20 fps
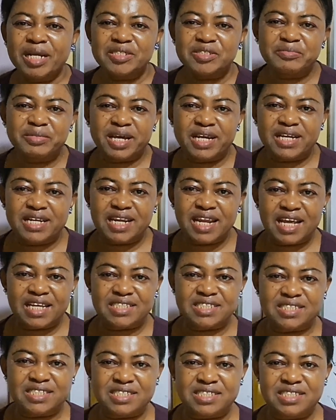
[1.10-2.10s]
my
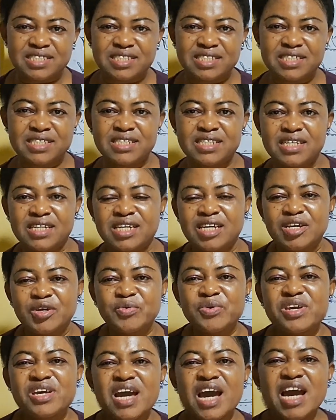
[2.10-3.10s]
class.
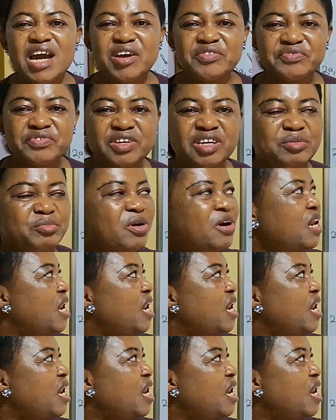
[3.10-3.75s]
We have Igbo